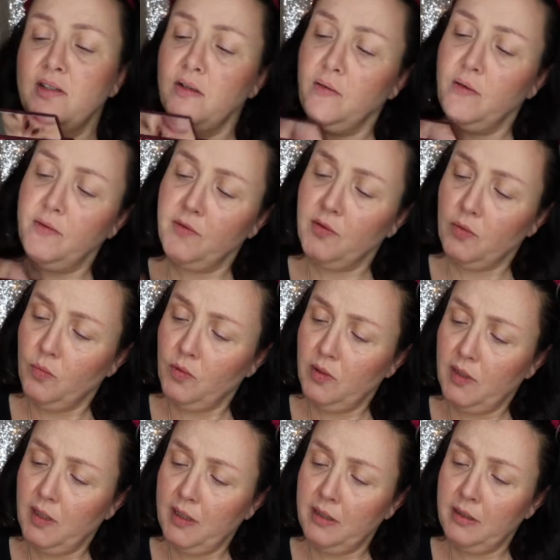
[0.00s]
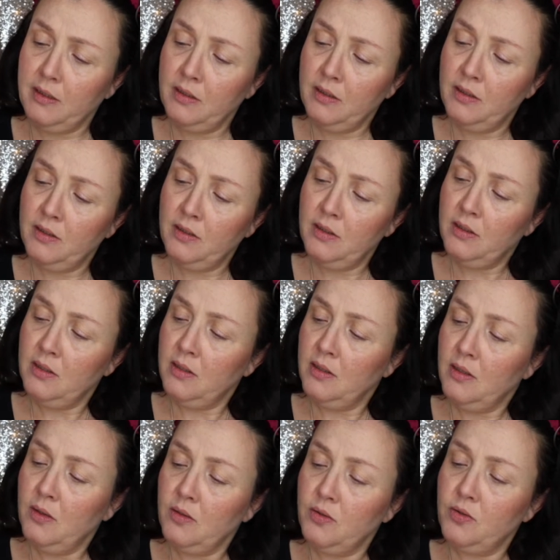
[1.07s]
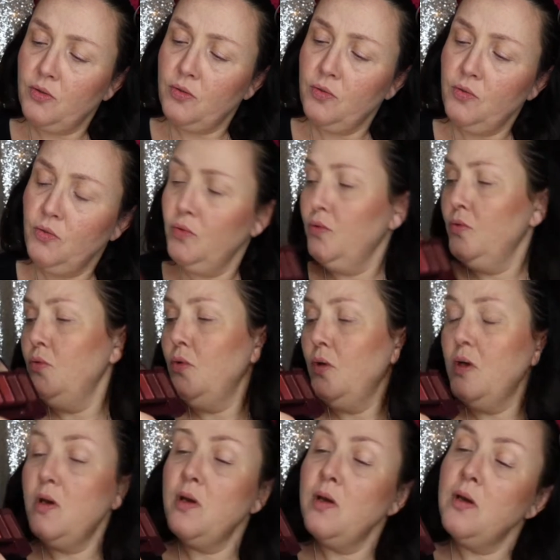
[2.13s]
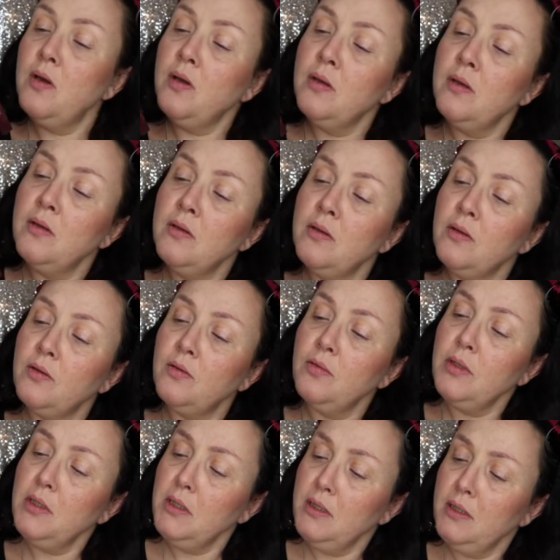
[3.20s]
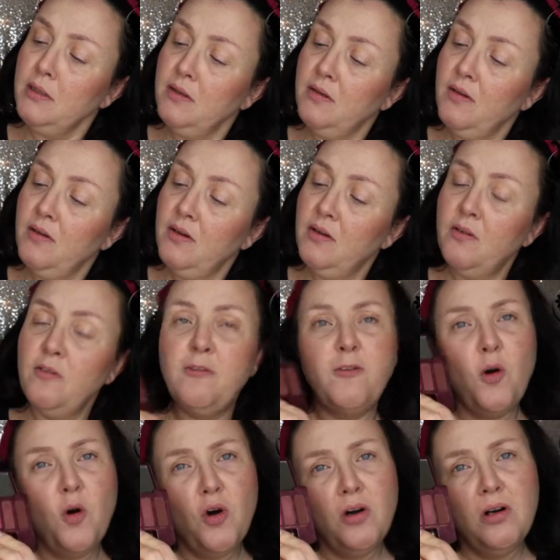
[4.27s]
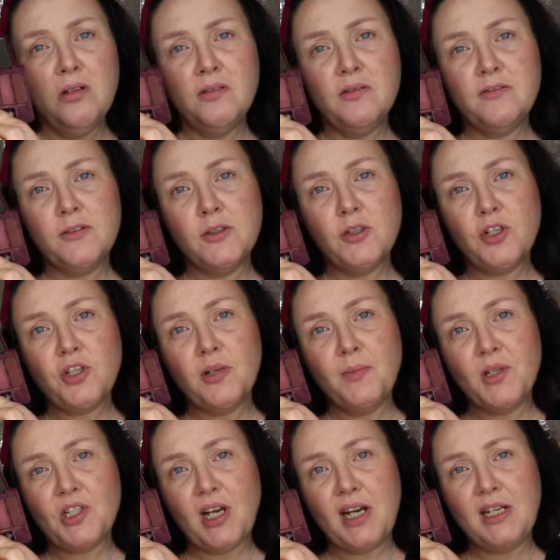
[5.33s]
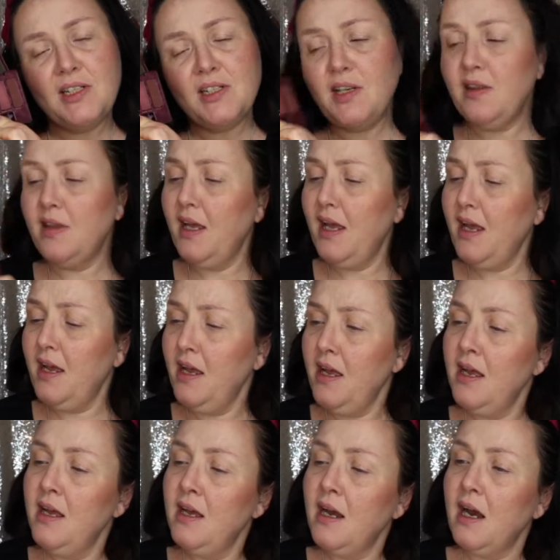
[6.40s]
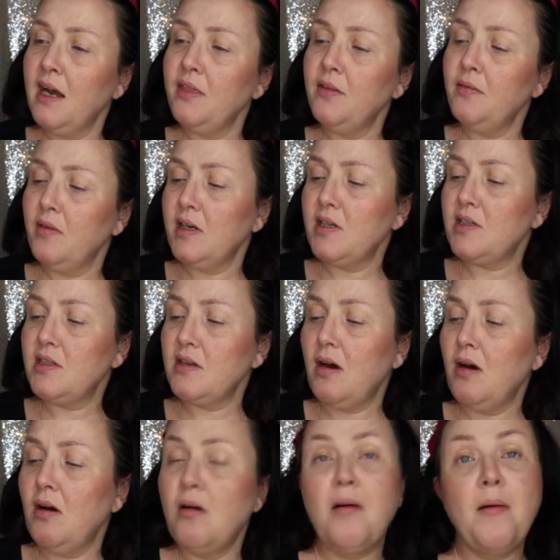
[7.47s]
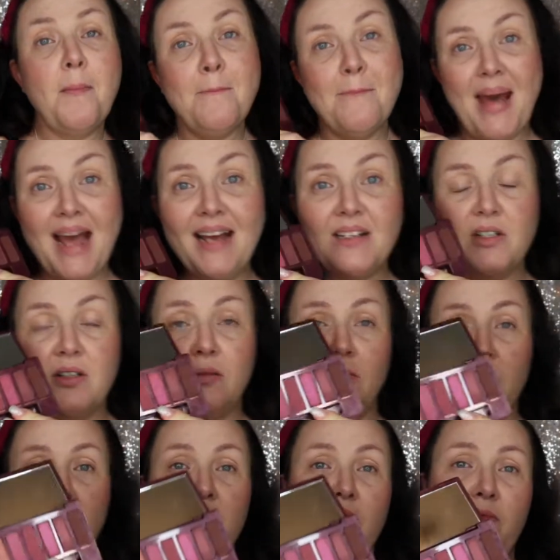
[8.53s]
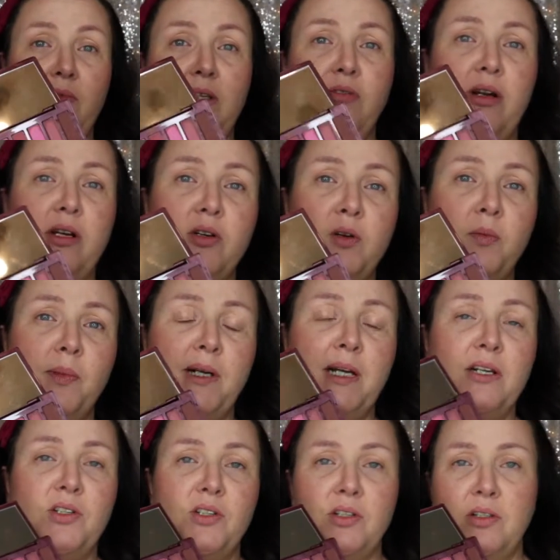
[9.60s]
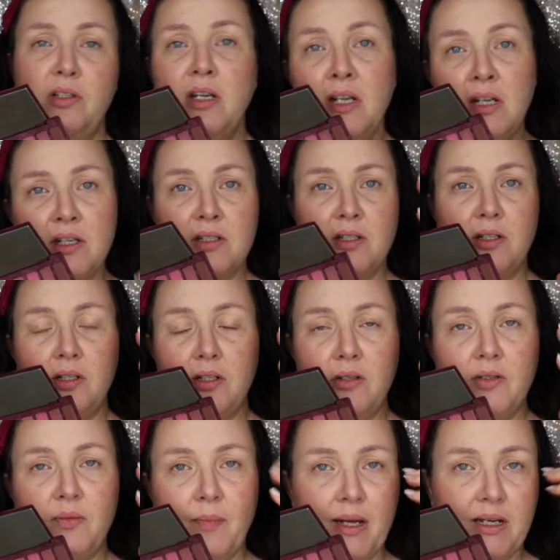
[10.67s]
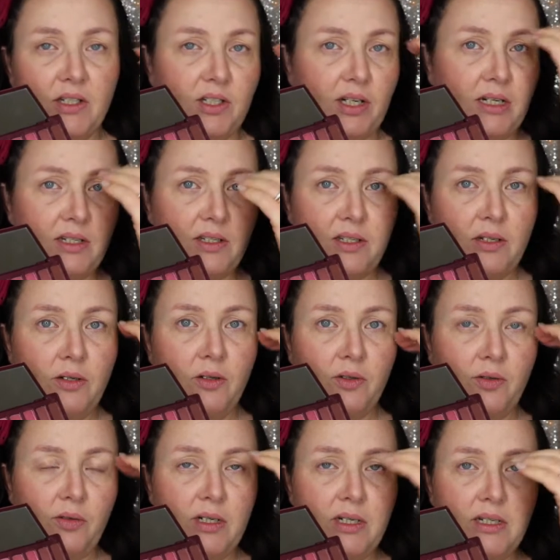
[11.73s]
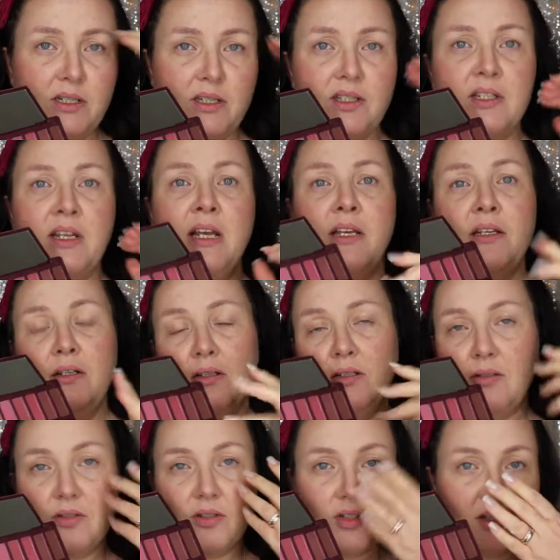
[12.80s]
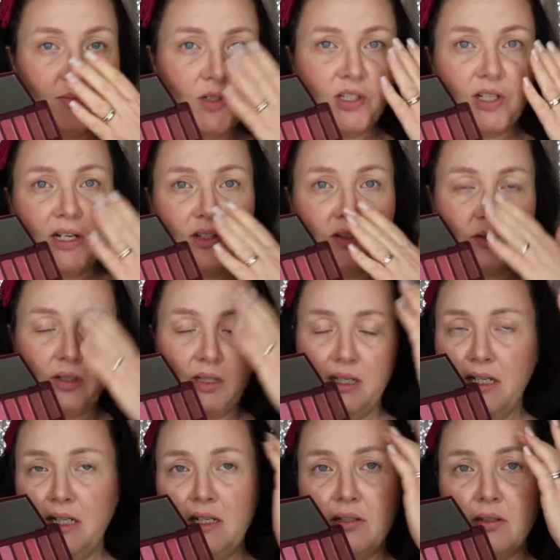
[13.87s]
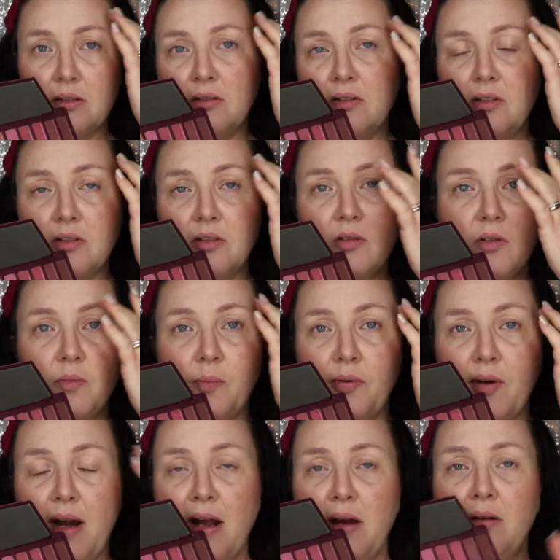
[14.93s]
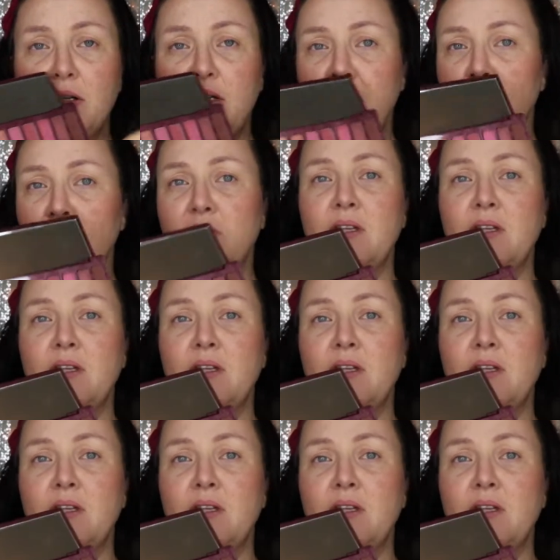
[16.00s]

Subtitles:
so you've got 1, 2, 3, 4 shimmer shades in there, and the rest are matte, which is a really great combination. So you can use matte shades in your crease, you can use the shimmer shades on your lid, on your brow, and it